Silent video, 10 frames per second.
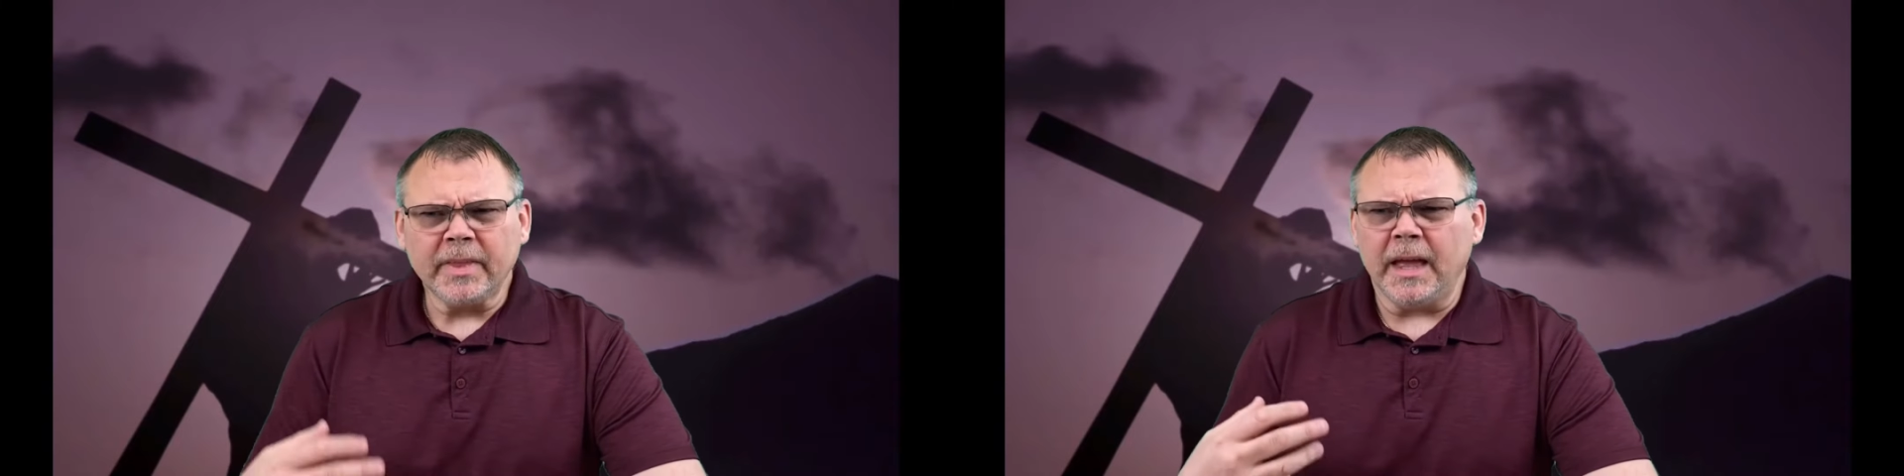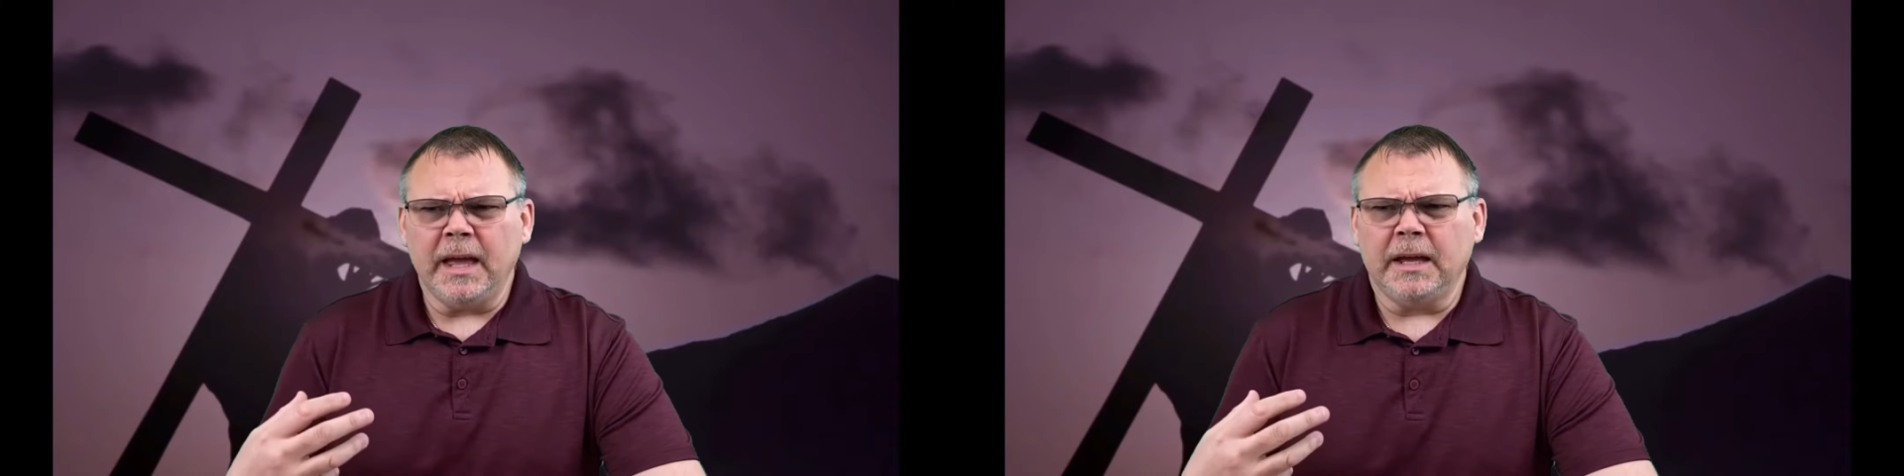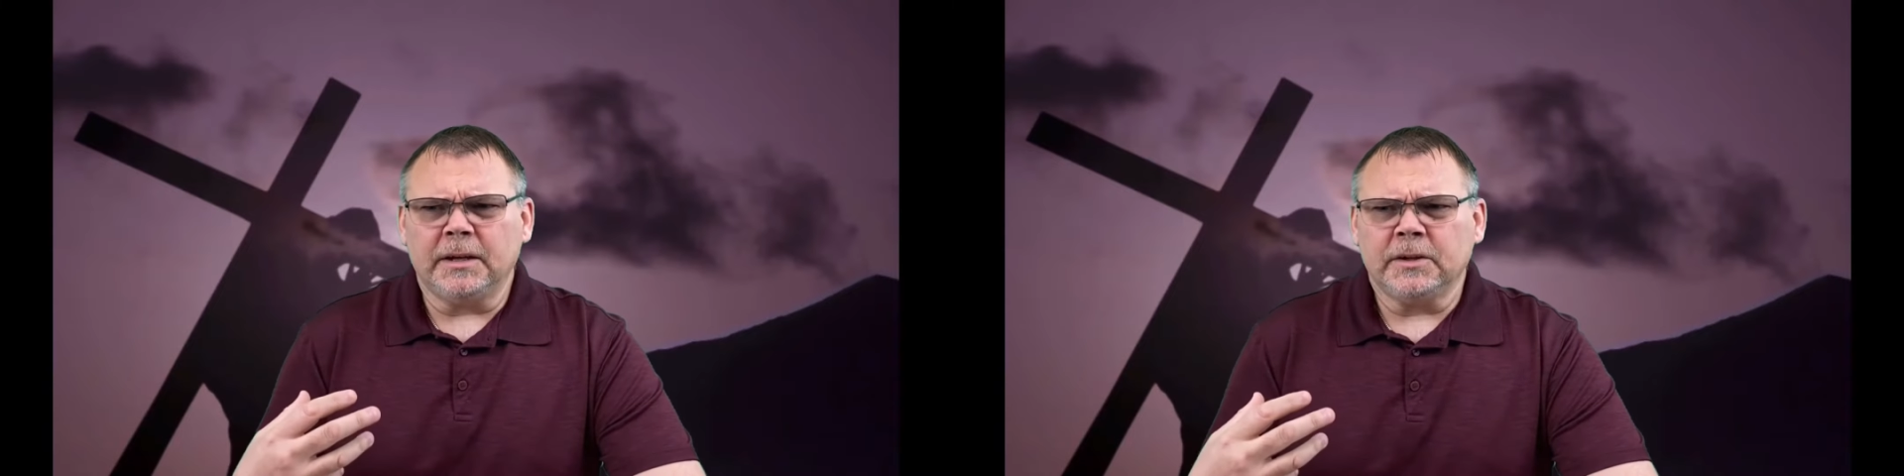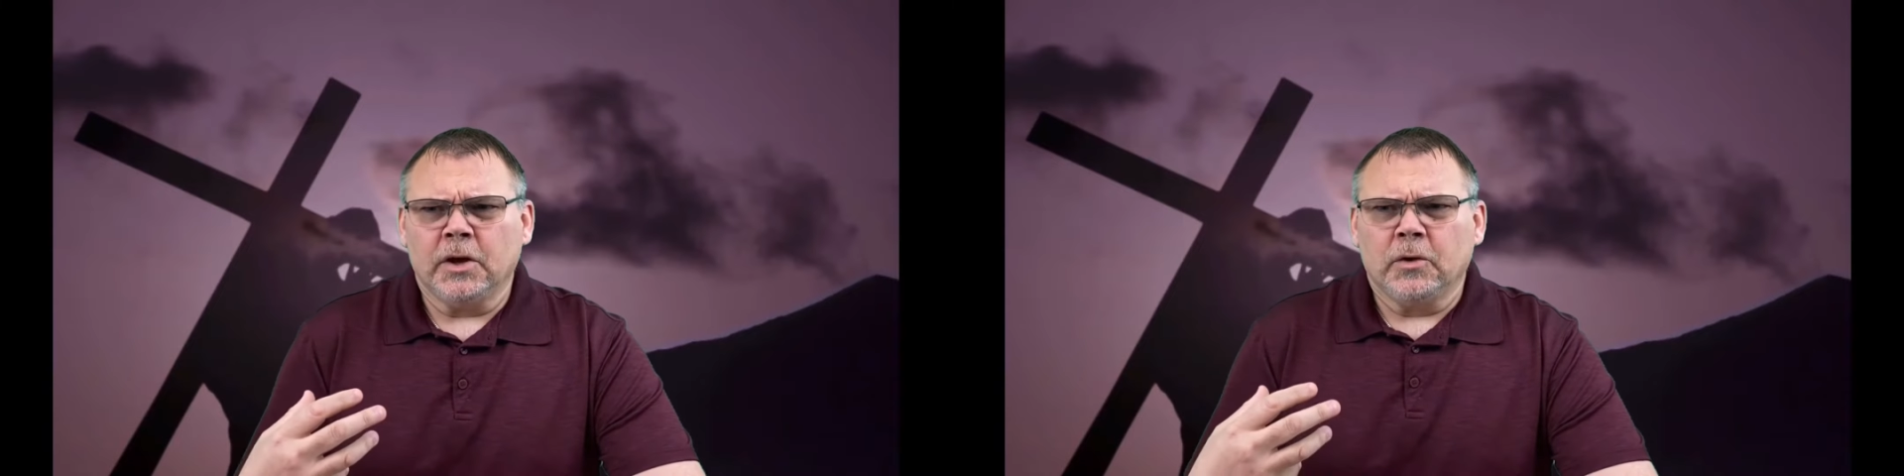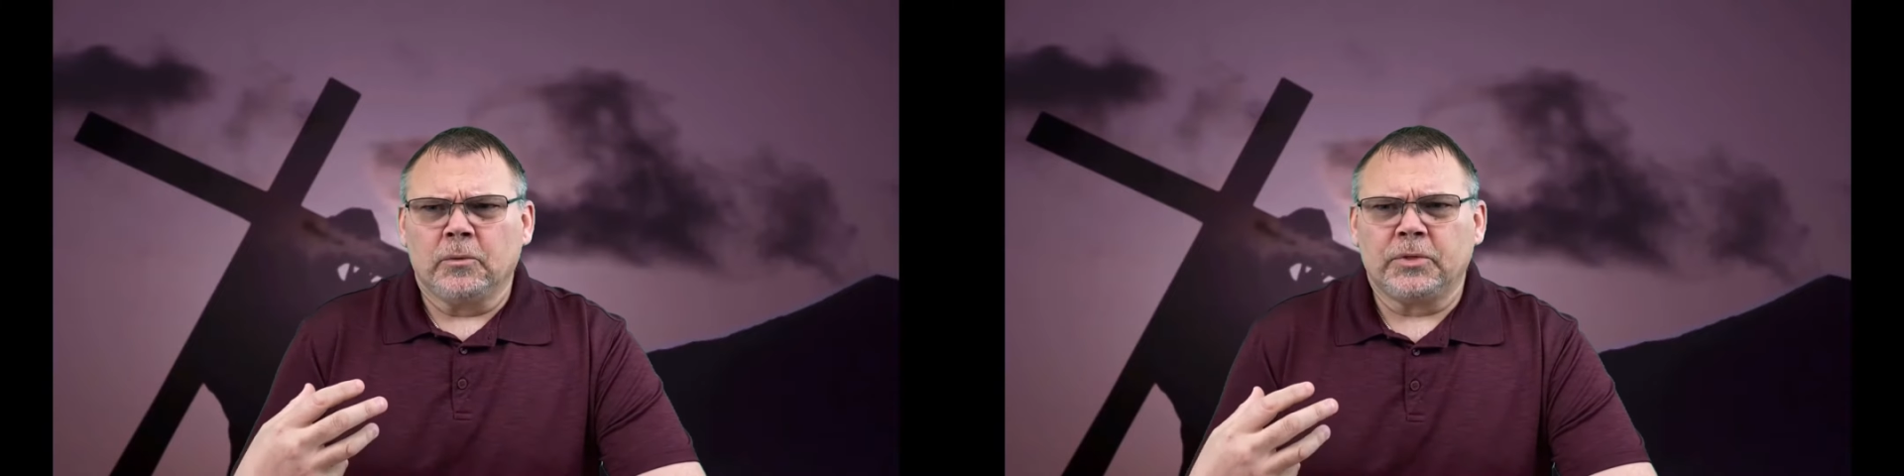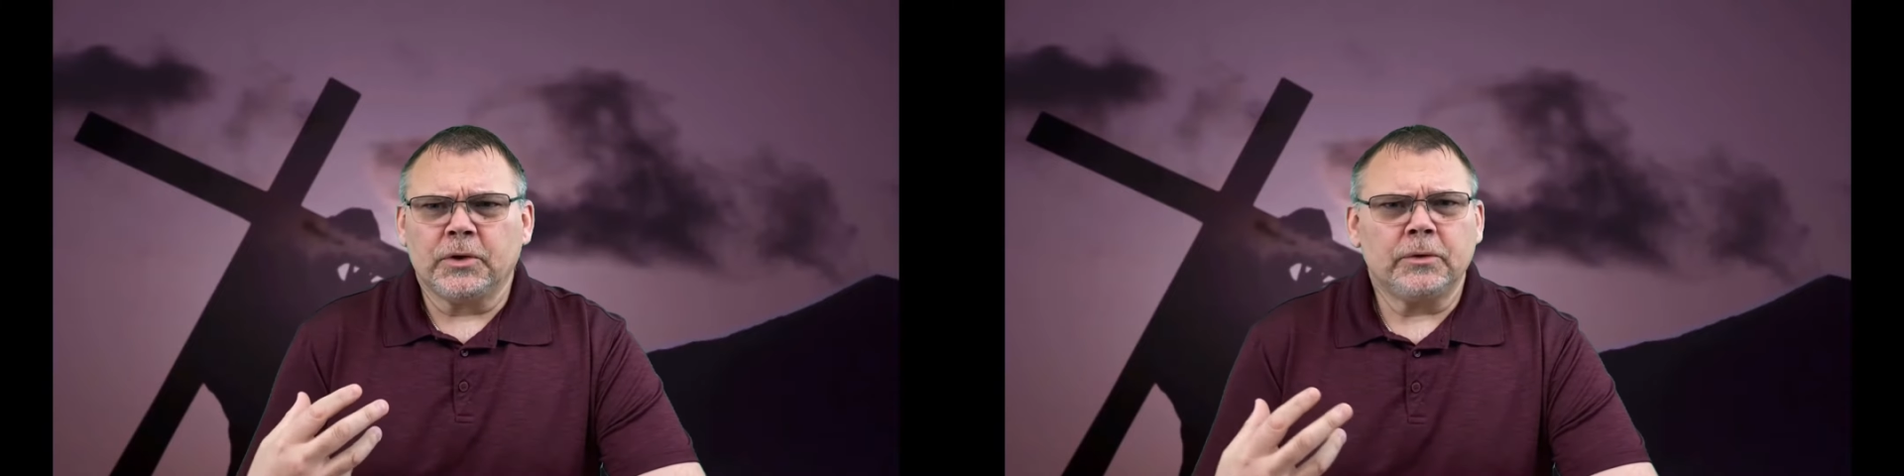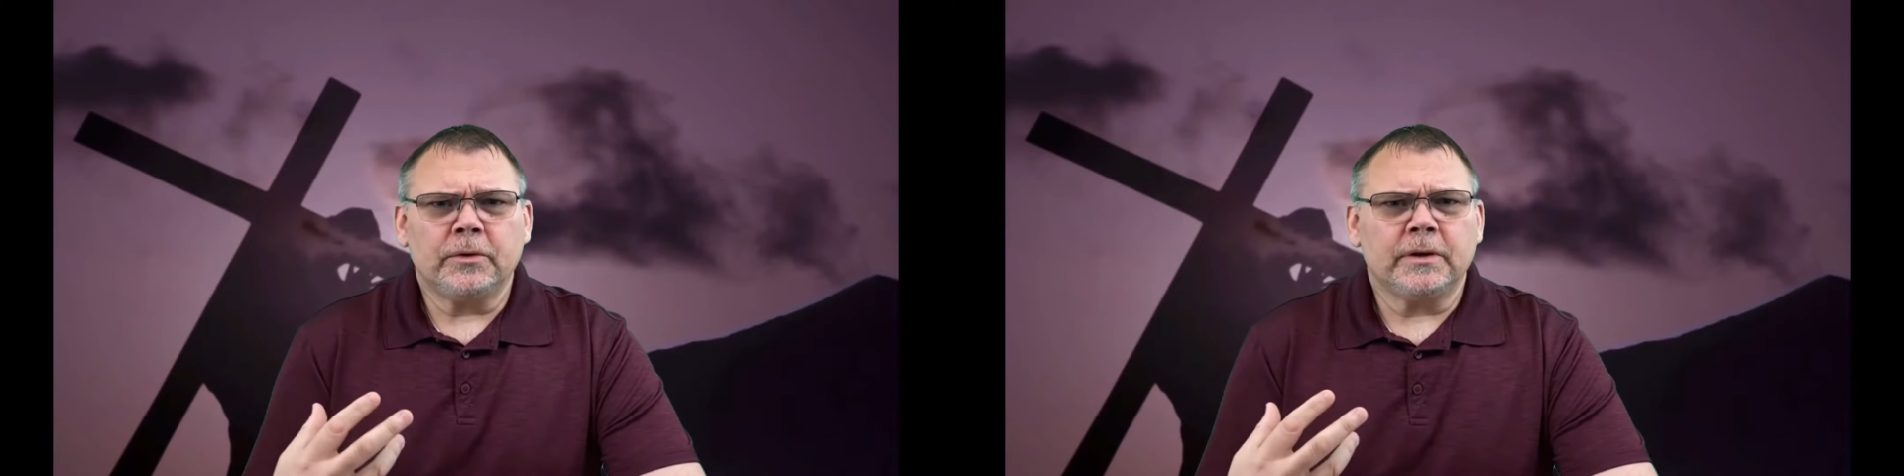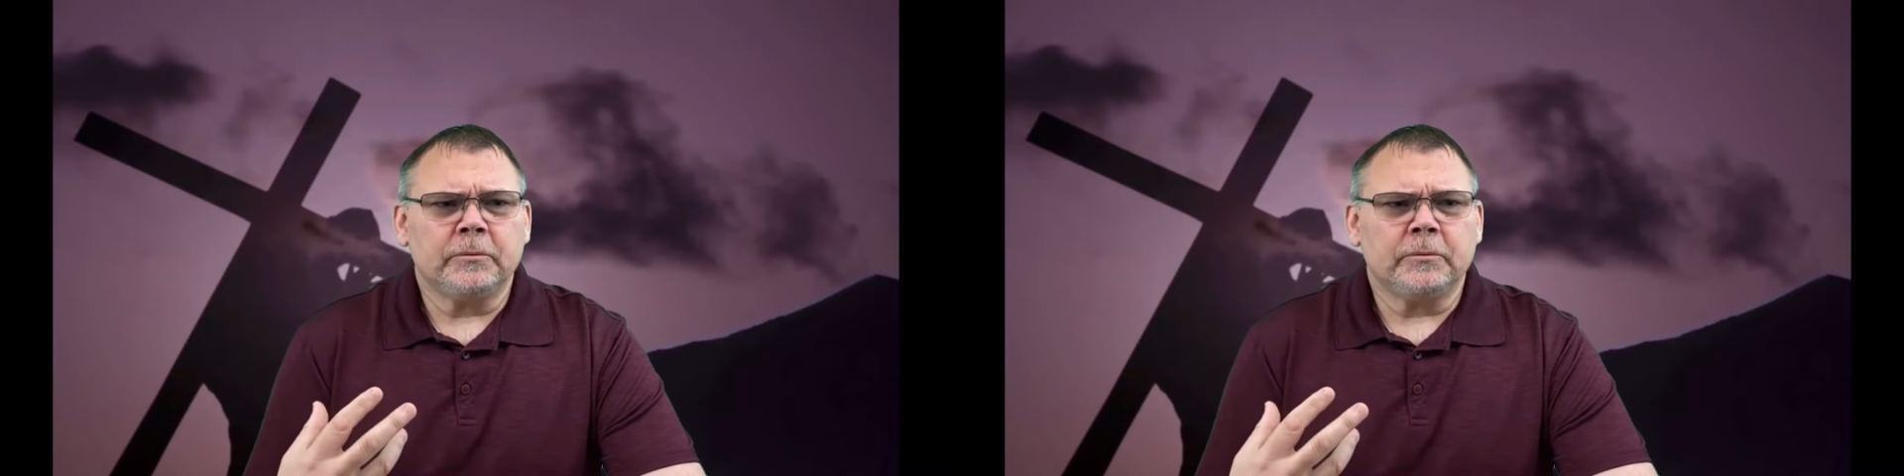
And there,